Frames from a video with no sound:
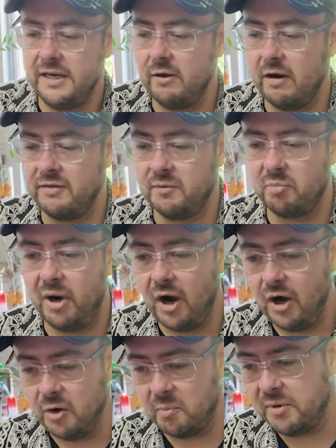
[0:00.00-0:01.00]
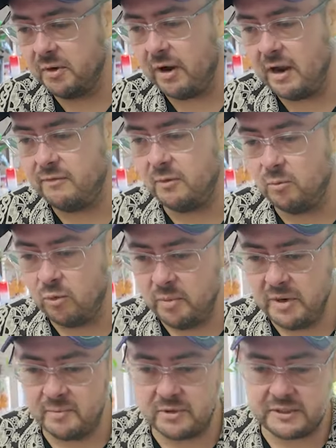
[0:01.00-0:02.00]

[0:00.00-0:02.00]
you have the pope, you have a woman